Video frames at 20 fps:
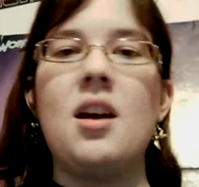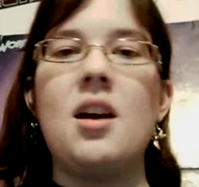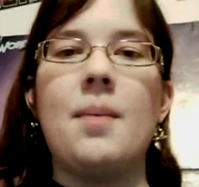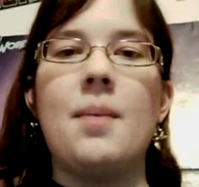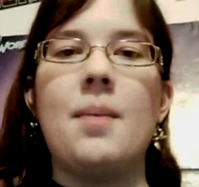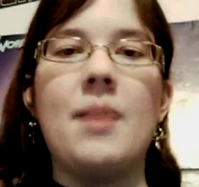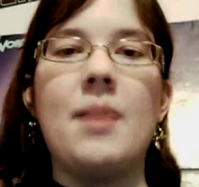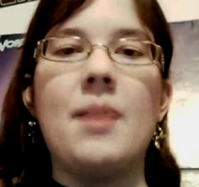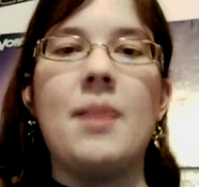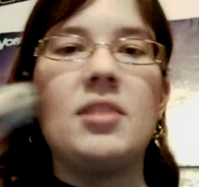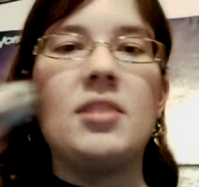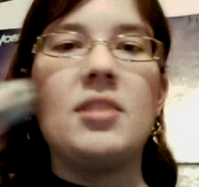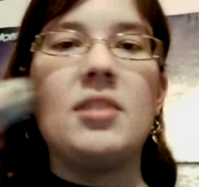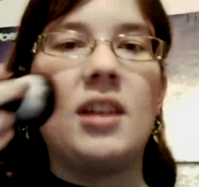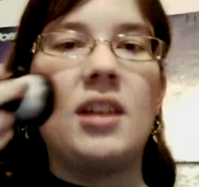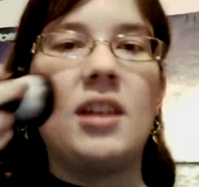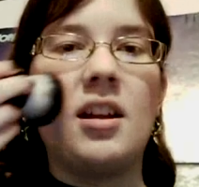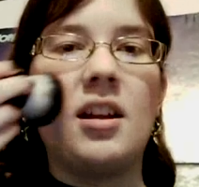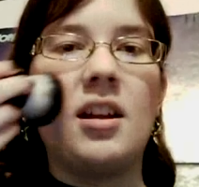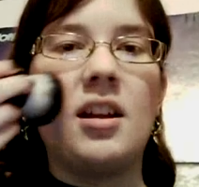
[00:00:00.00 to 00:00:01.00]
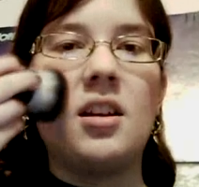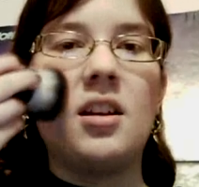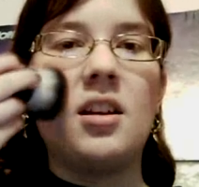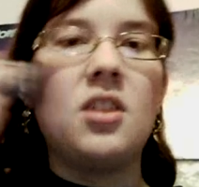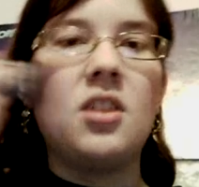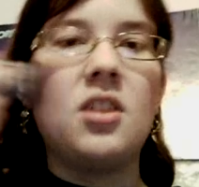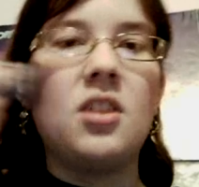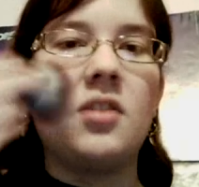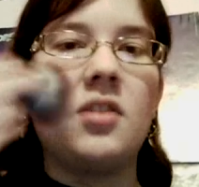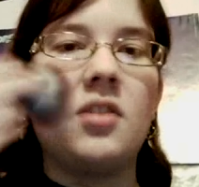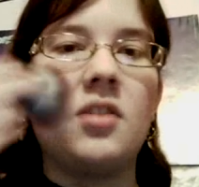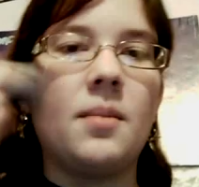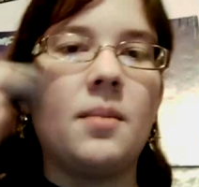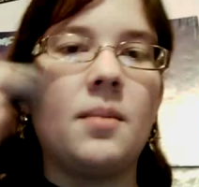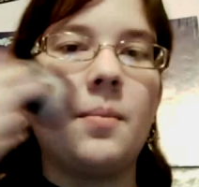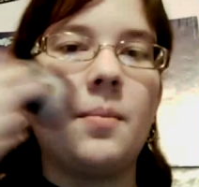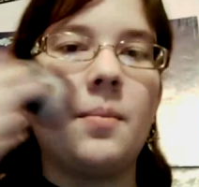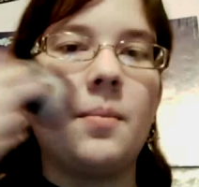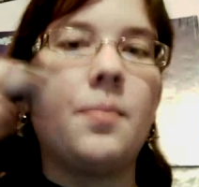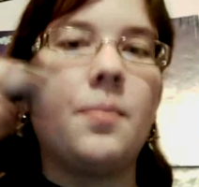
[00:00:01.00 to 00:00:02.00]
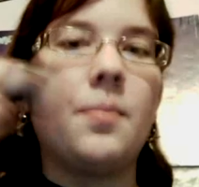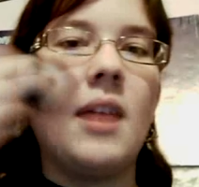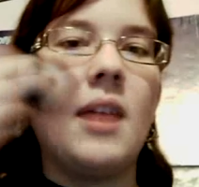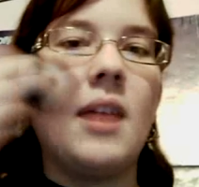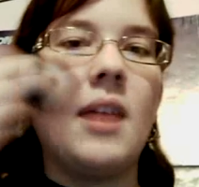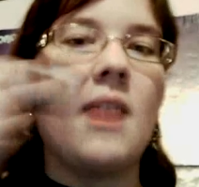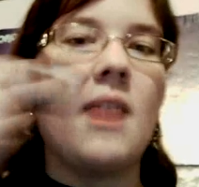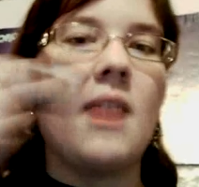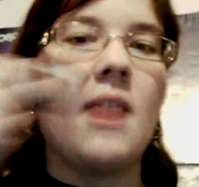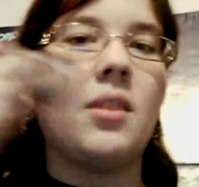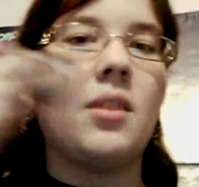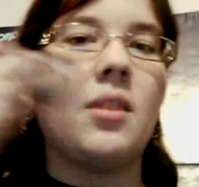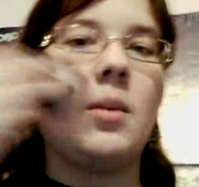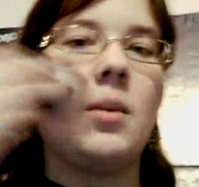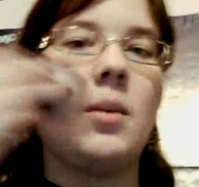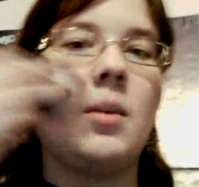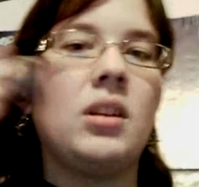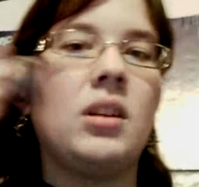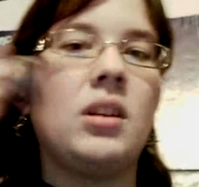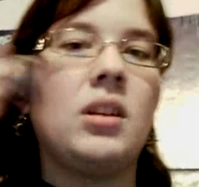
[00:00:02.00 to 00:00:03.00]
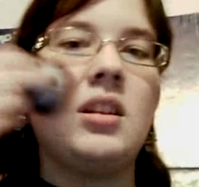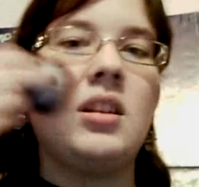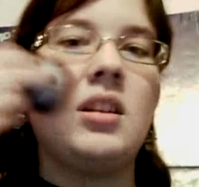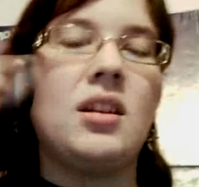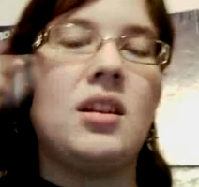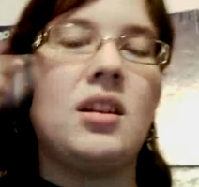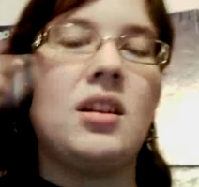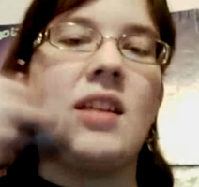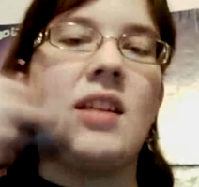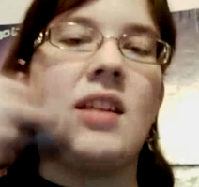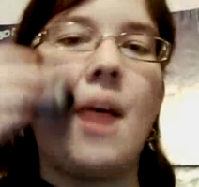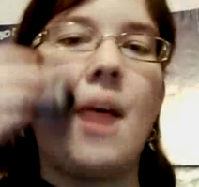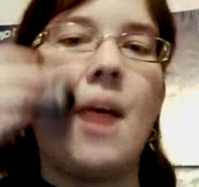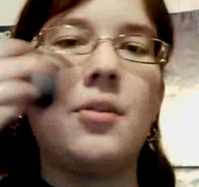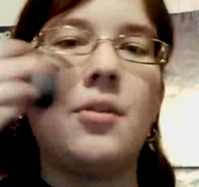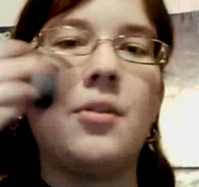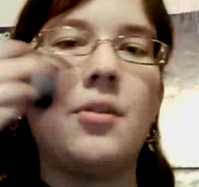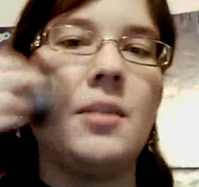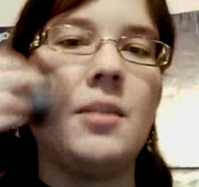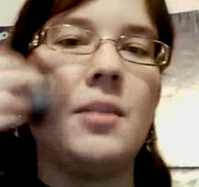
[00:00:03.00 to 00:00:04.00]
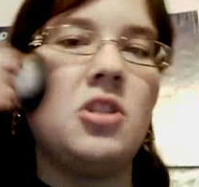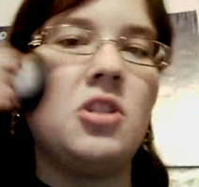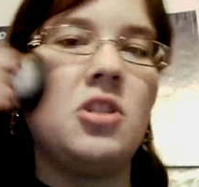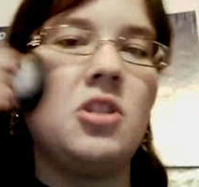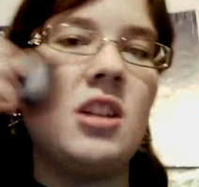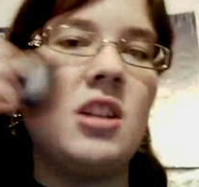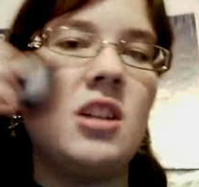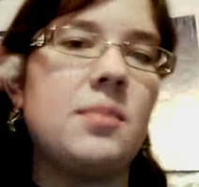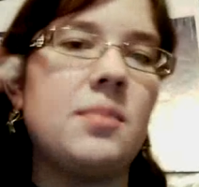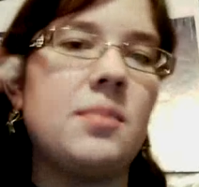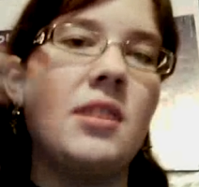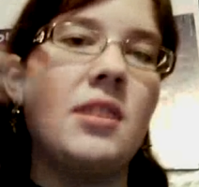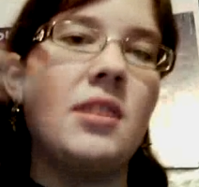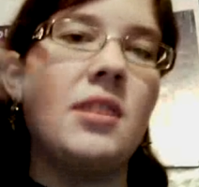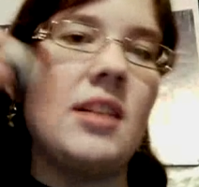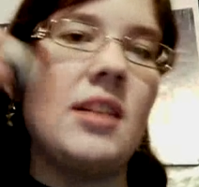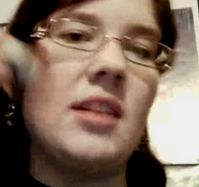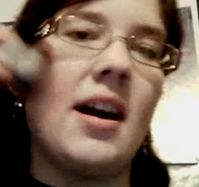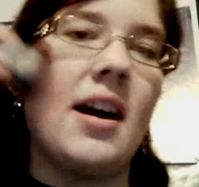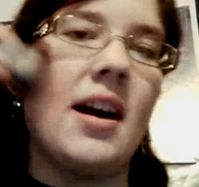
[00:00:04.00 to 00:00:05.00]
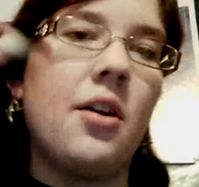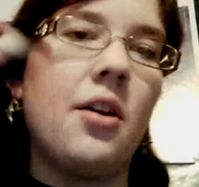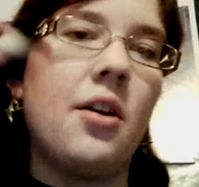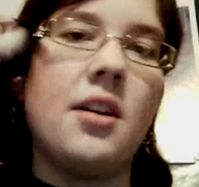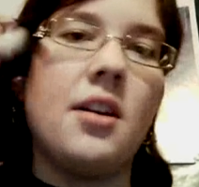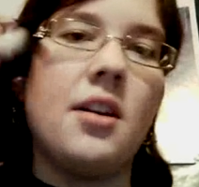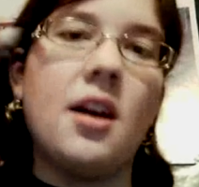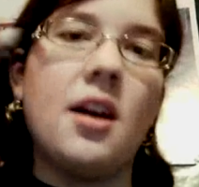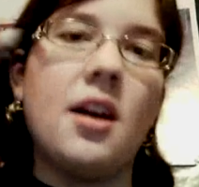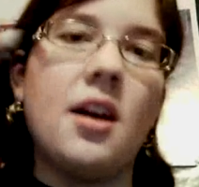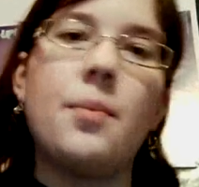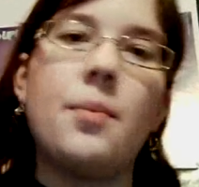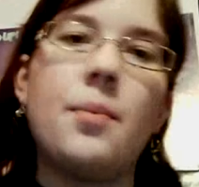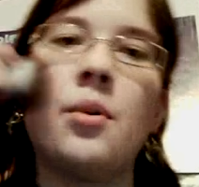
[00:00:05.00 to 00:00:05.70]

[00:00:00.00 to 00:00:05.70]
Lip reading: But I'm just going to apply it really quickly to like the apples on my cheeks, blend it out and up.